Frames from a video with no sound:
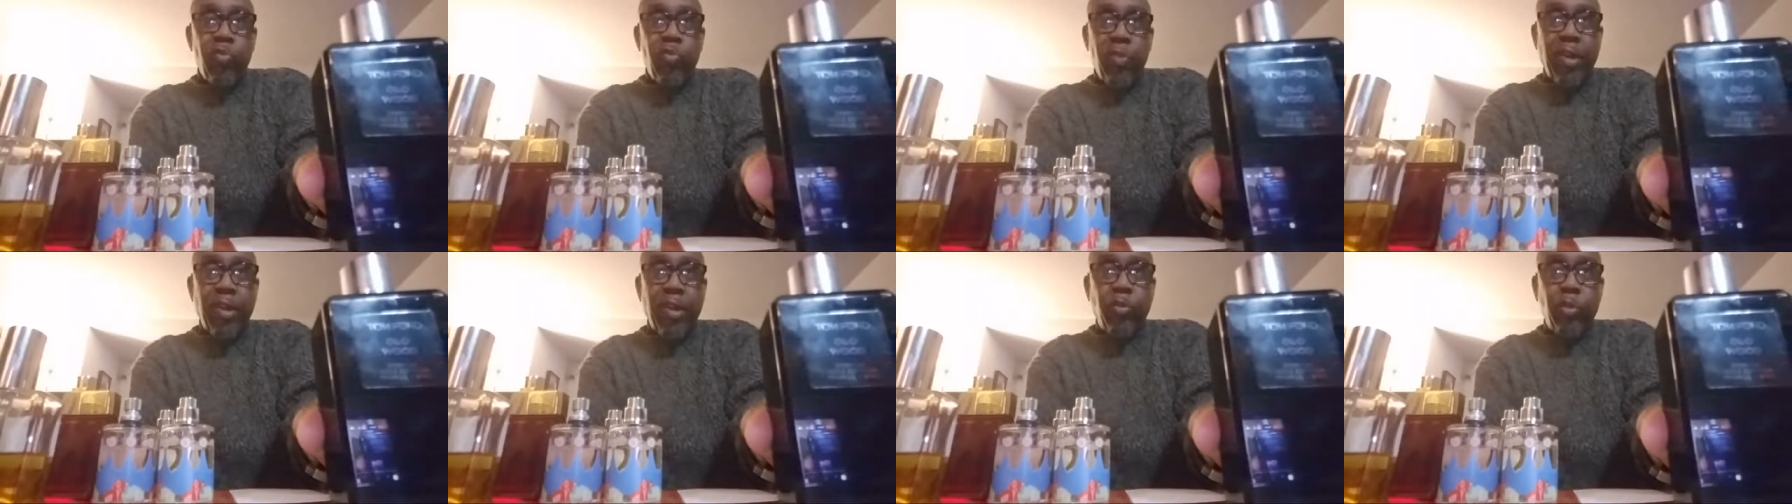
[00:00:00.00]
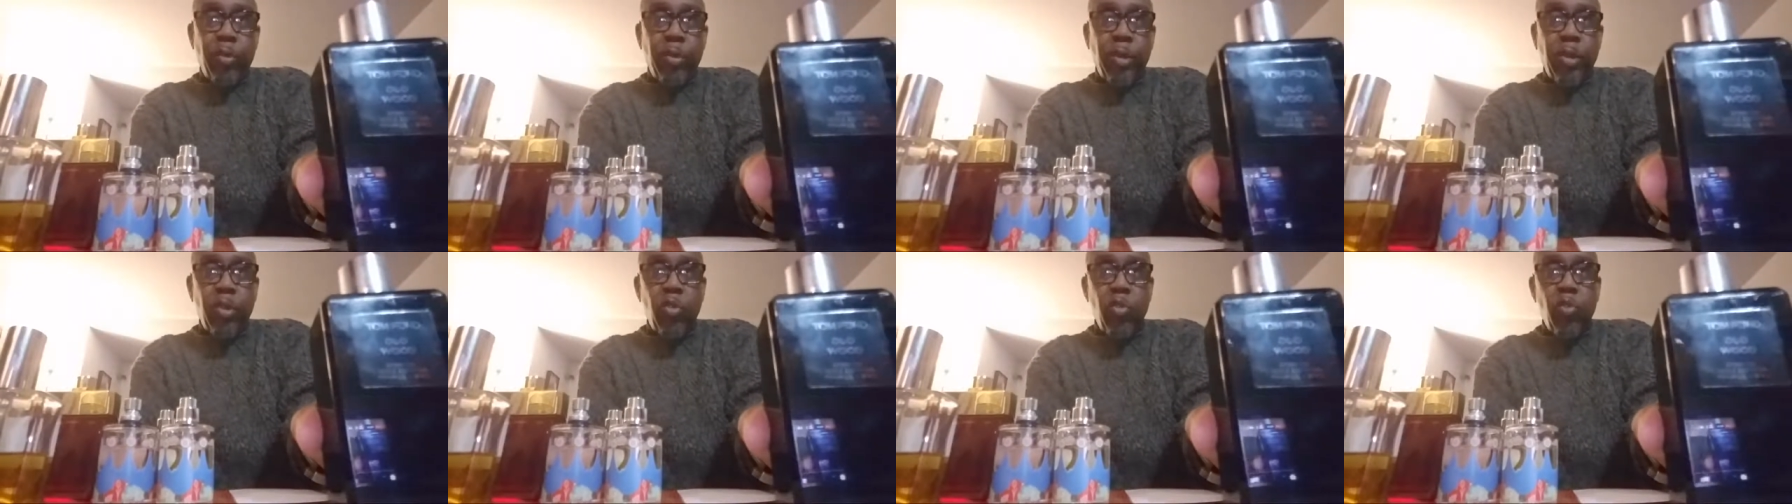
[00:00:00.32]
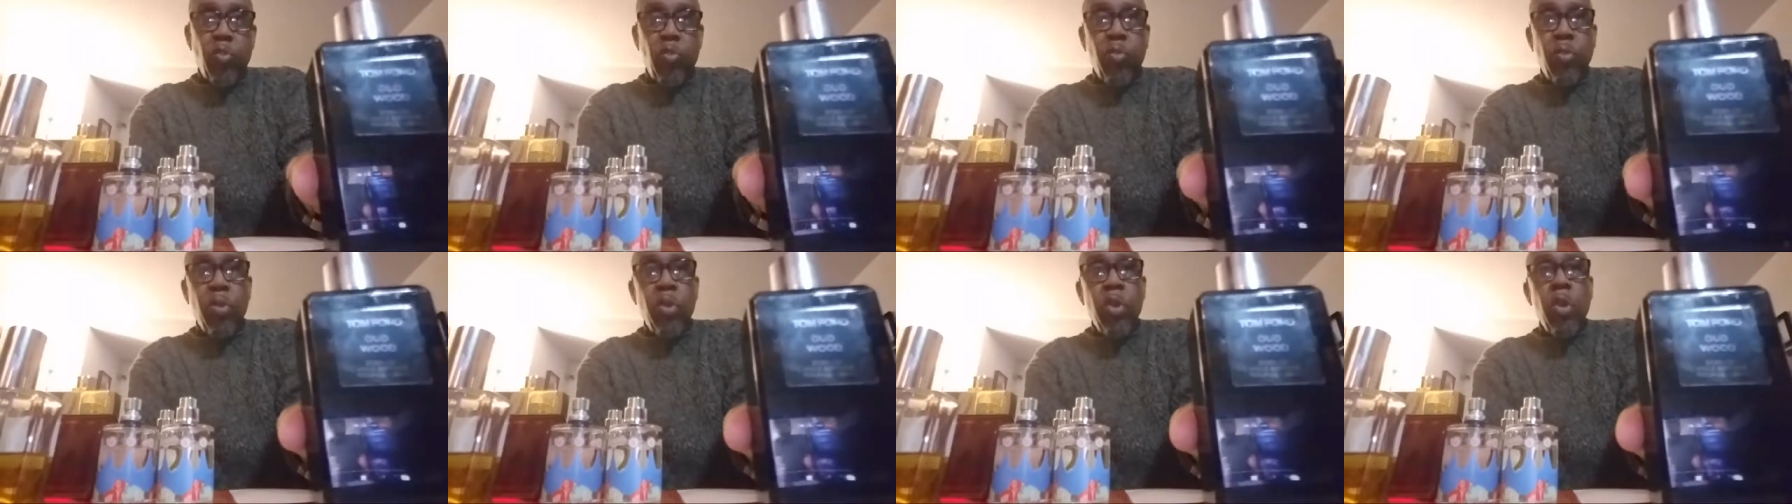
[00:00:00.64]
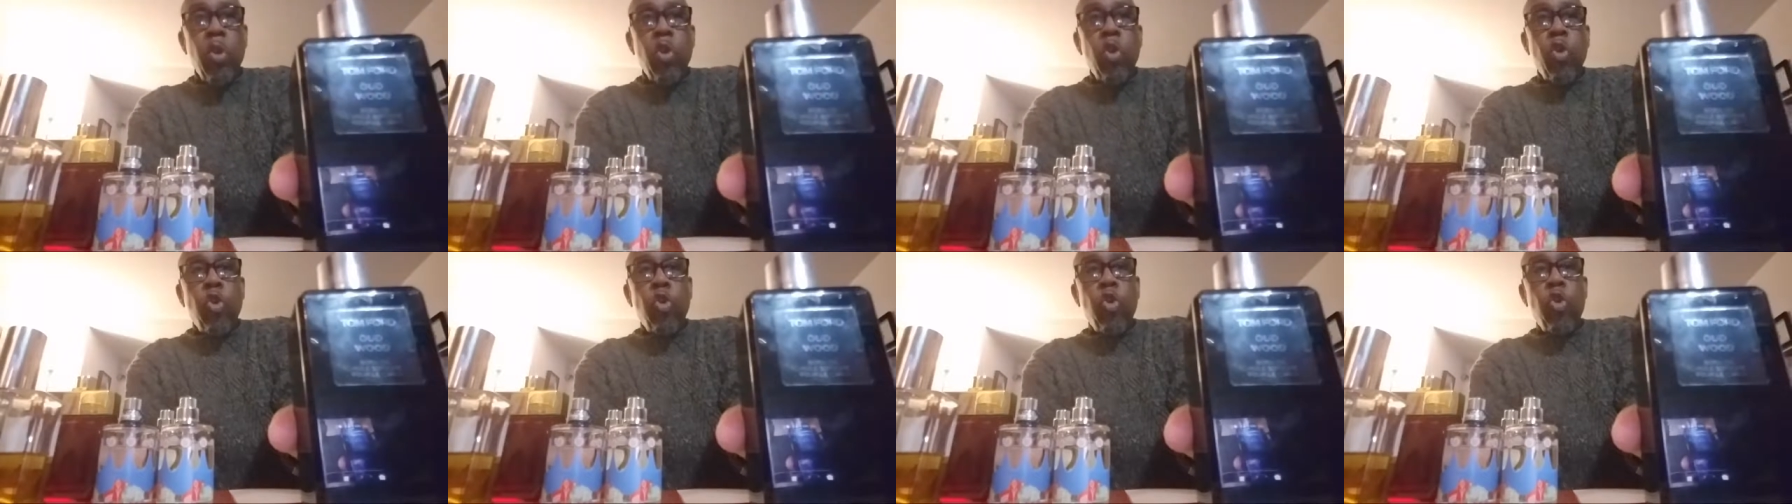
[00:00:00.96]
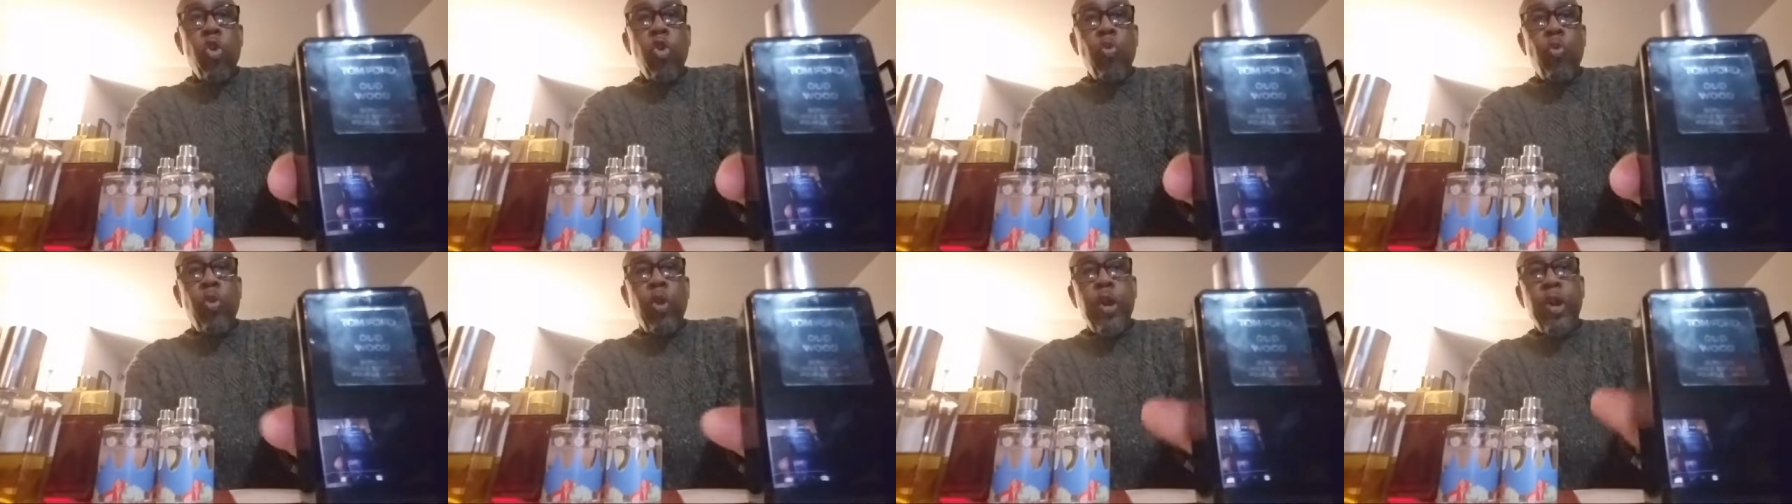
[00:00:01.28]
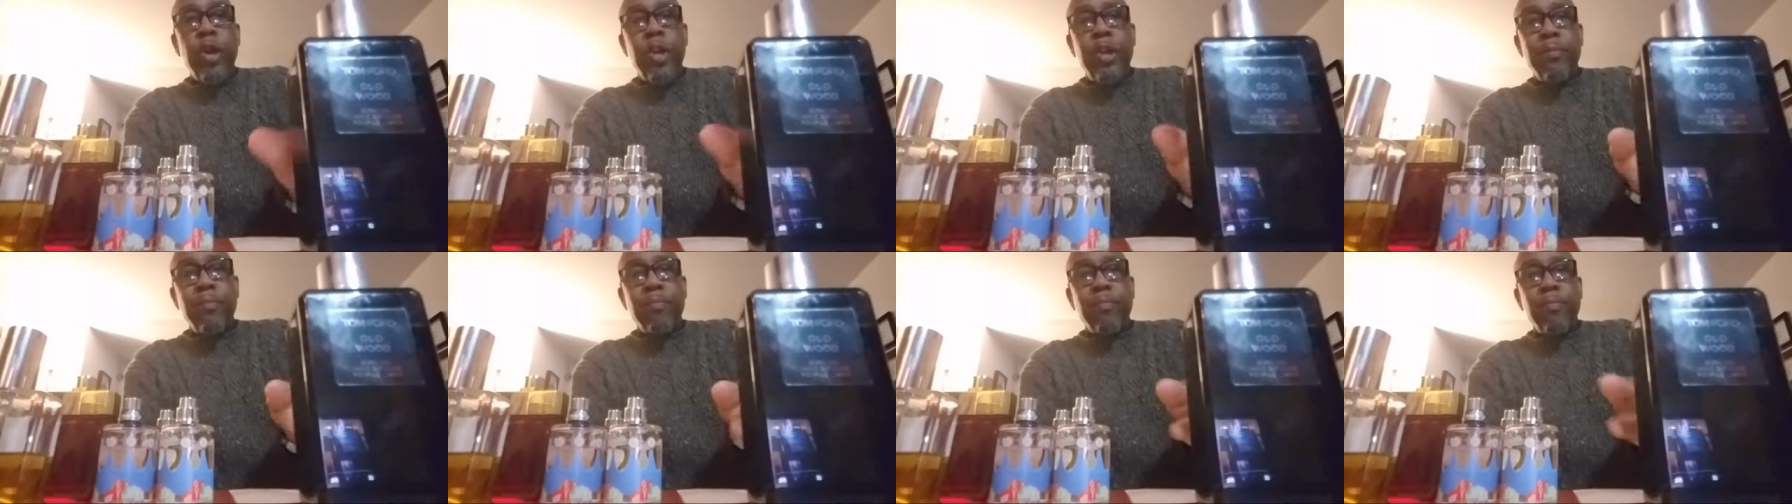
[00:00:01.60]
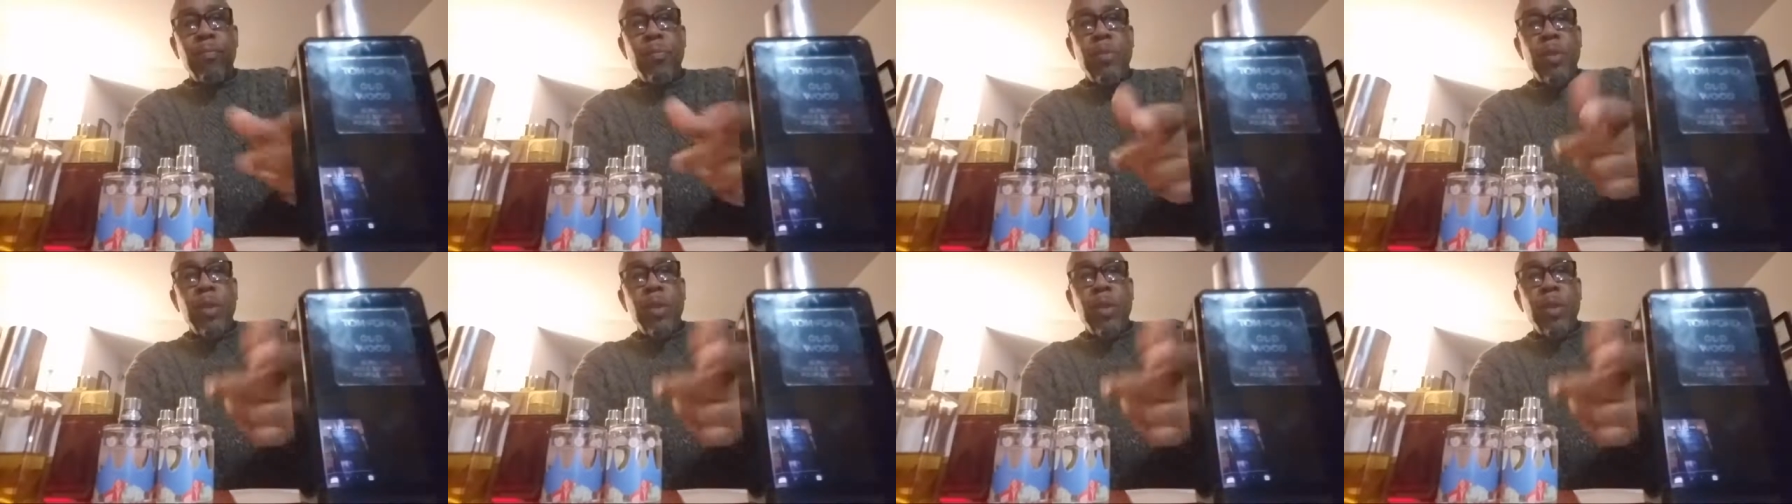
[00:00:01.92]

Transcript: ride it real cool. Who would?